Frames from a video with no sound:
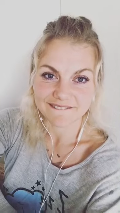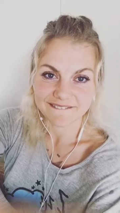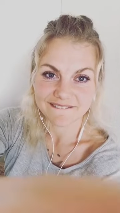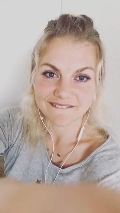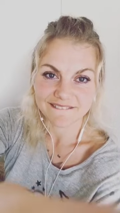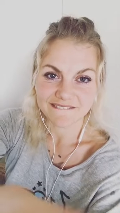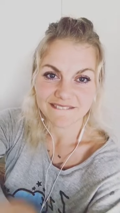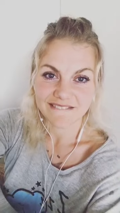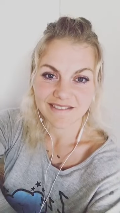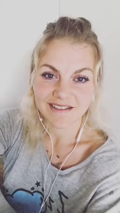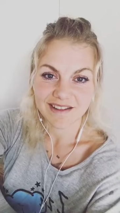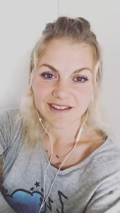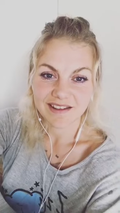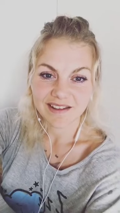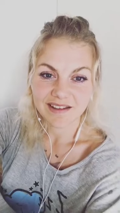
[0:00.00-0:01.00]

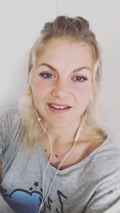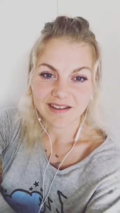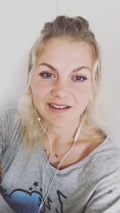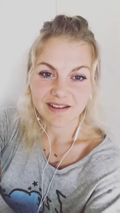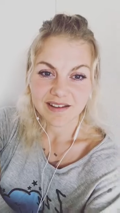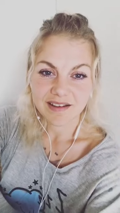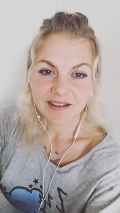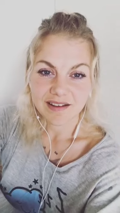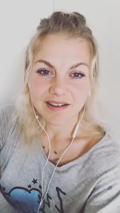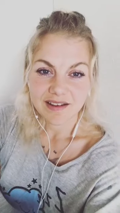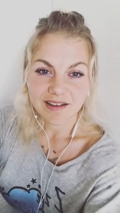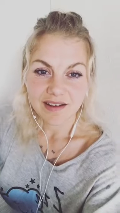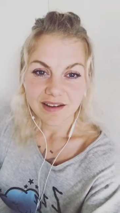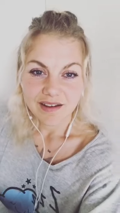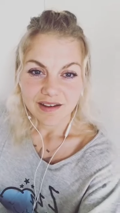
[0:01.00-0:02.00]

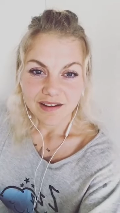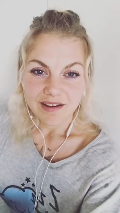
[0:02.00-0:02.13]
(silence)